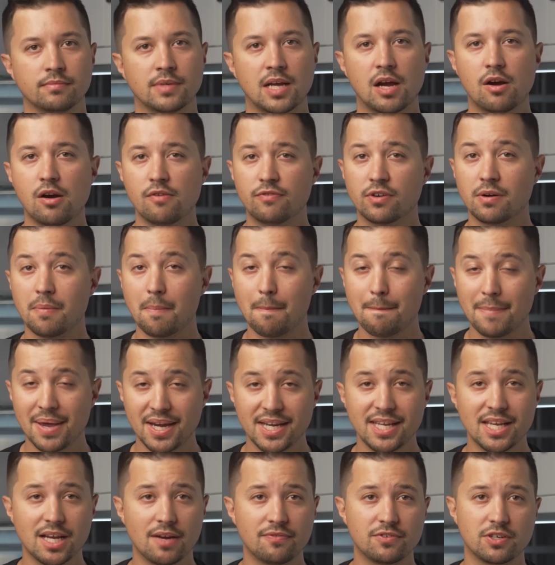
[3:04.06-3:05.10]
However,
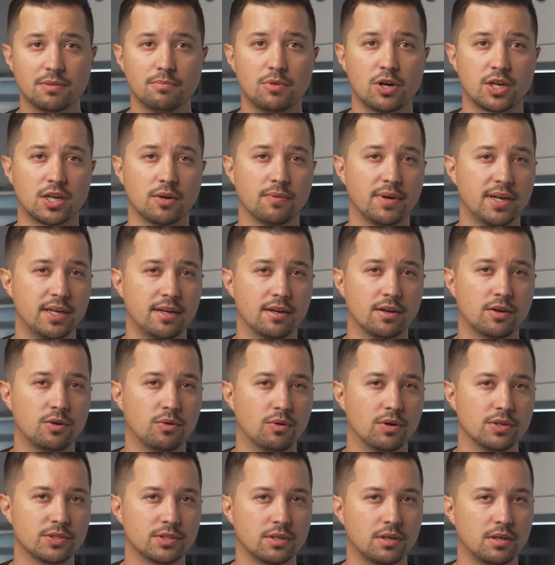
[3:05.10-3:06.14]
many aftermarket radiator
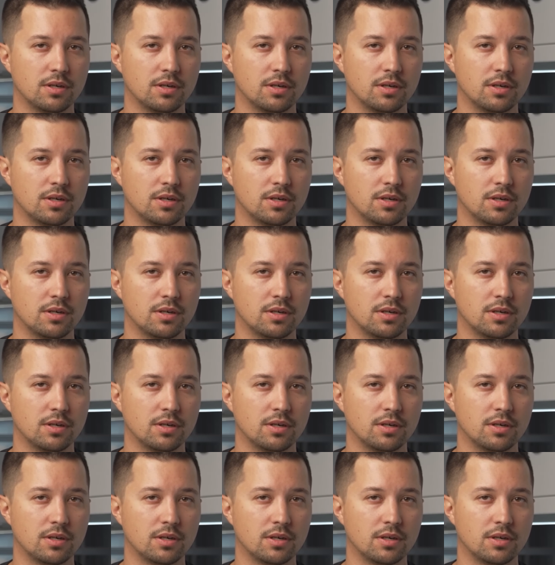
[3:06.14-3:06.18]
cores